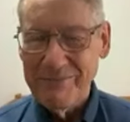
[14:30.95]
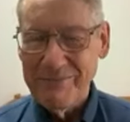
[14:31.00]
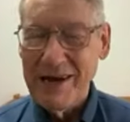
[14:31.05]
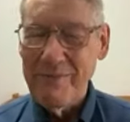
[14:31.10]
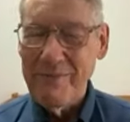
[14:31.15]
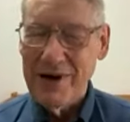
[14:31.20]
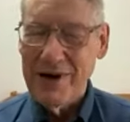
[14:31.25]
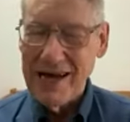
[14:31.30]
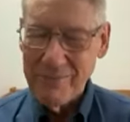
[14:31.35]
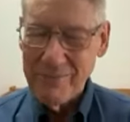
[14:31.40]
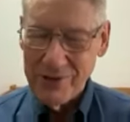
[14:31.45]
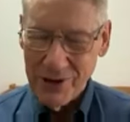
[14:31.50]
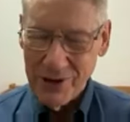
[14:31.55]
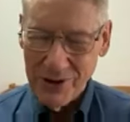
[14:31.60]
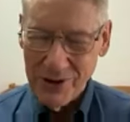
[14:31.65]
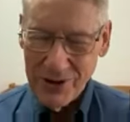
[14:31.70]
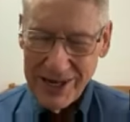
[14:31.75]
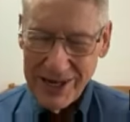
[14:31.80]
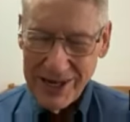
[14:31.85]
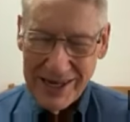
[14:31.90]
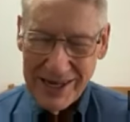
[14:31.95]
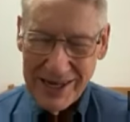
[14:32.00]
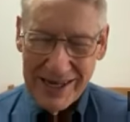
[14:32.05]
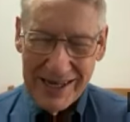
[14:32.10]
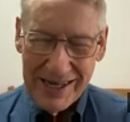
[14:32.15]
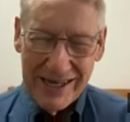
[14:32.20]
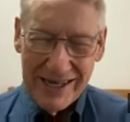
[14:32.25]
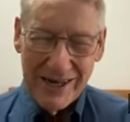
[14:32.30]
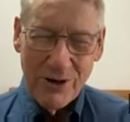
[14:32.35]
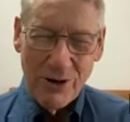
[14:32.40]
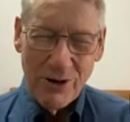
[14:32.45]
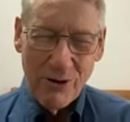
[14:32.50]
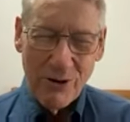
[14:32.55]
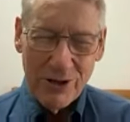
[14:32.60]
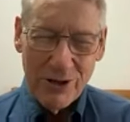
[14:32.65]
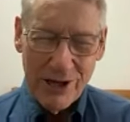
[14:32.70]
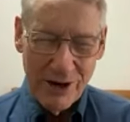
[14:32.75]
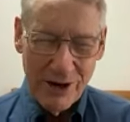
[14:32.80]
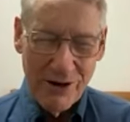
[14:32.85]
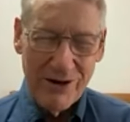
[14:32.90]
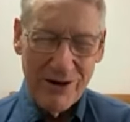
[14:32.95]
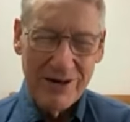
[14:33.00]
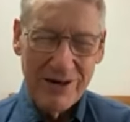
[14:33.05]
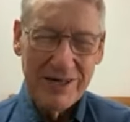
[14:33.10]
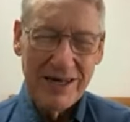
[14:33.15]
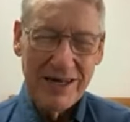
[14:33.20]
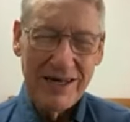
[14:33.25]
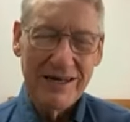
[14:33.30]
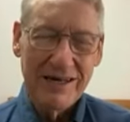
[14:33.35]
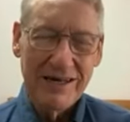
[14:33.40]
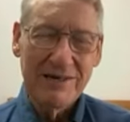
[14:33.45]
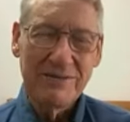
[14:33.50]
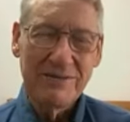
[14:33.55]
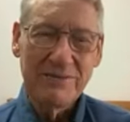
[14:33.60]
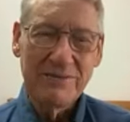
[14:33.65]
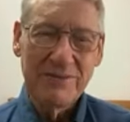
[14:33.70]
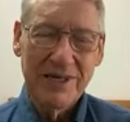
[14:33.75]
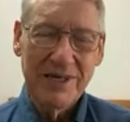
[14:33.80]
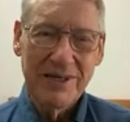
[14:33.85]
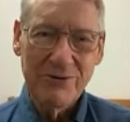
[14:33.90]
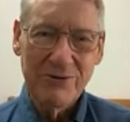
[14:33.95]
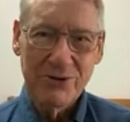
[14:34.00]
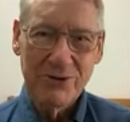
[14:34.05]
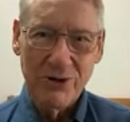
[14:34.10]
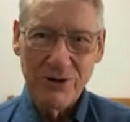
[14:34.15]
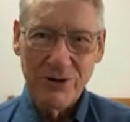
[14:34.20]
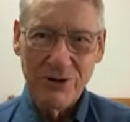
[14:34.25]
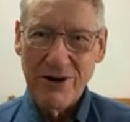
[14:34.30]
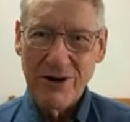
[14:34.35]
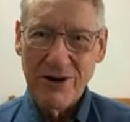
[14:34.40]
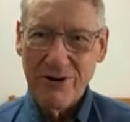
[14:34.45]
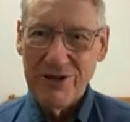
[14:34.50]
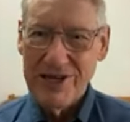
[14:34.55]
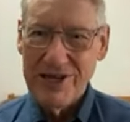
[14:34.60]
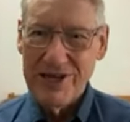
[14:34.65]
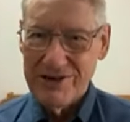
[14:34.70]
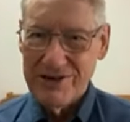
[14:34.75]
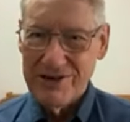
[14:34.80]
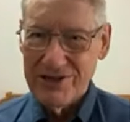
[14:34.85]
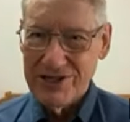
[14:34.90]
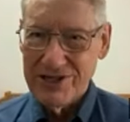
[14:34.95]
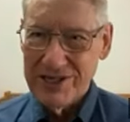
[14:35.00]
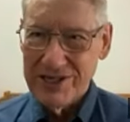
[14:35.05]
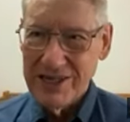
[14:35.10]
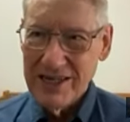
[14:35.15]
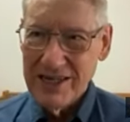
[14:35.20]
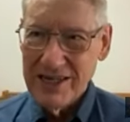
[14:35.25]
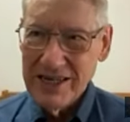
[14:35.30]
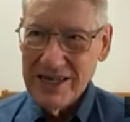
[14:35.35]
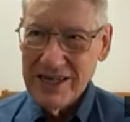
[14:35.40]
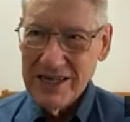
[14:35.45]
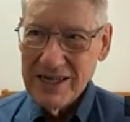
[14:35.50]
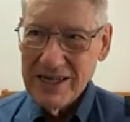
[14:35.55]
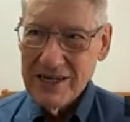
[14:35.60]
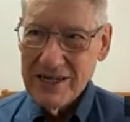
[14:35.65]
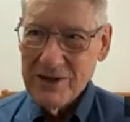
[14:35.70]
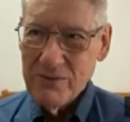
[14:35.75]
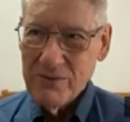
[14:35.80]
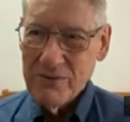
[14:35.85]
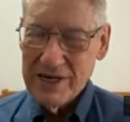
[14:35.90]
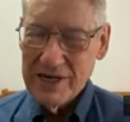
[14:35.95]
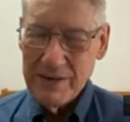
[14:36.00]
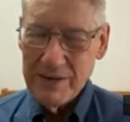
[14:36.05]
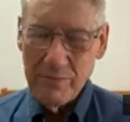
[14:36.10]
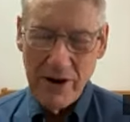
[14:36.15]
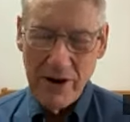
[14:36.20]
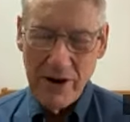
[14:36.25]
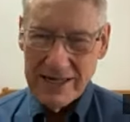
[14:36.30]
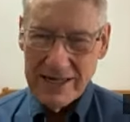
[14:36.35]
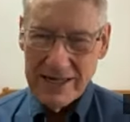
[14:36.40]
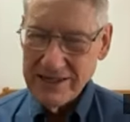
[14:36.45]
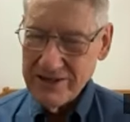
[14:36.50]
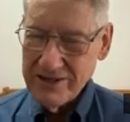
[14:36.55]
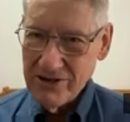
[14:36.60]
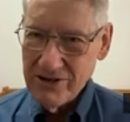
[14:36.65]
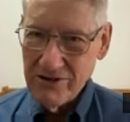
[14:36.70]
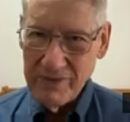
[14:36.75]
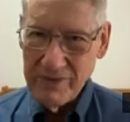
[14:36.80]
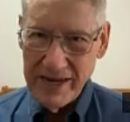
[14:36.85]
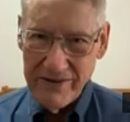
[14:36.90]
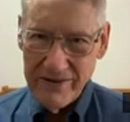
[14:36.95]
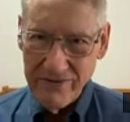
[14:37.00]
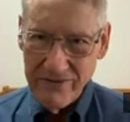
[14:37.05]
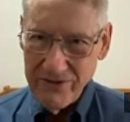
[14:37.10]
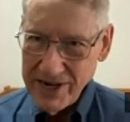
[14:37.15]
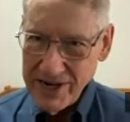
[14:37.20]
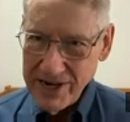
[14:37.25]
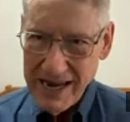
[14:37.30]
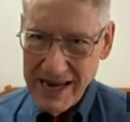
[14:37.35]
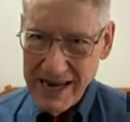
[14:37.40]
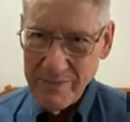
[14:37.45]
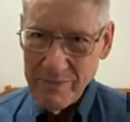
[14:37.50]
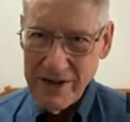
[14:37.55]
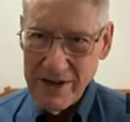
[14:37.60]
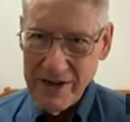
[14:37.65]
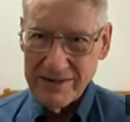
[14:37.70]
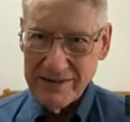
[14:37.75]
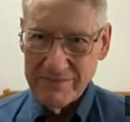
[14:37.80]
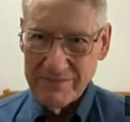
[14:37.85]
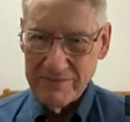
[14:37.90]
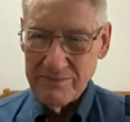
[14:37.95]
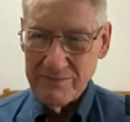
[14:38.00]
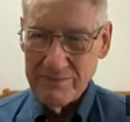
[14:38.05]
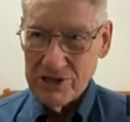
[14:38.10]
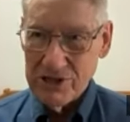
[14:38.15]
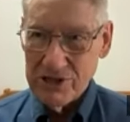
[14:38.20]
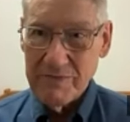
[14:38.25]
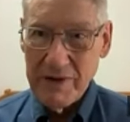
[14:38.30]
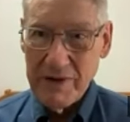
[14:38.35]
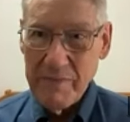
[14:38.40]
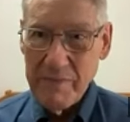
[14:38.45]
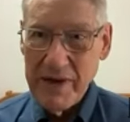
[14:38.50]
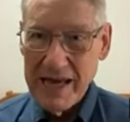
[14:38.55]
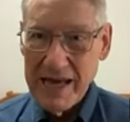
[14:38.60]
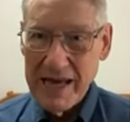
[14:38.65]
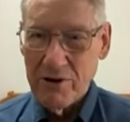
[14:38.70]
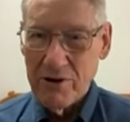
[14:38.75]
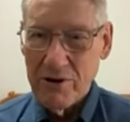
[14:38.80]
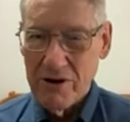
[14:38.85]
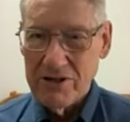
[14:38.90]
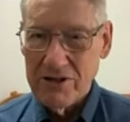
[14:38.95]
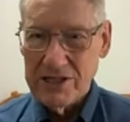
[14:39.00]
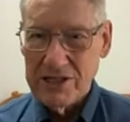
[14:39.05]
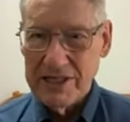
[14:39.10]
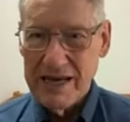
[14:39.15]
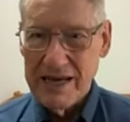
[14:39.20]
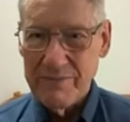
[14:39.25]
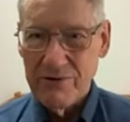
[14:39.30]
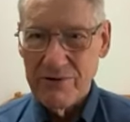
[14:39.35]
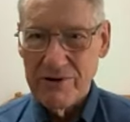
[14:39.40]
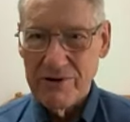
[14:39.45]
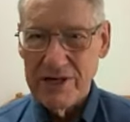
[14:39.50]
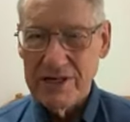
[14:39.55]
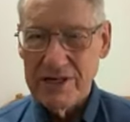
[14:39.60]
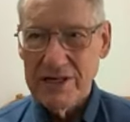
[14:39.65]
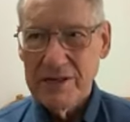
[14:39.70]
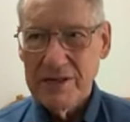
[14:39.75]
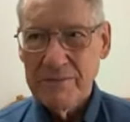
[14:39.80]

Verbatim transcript: My mom, though, earlier um, in those early early years, when I practiced at home every day, mostly my band parts at that point.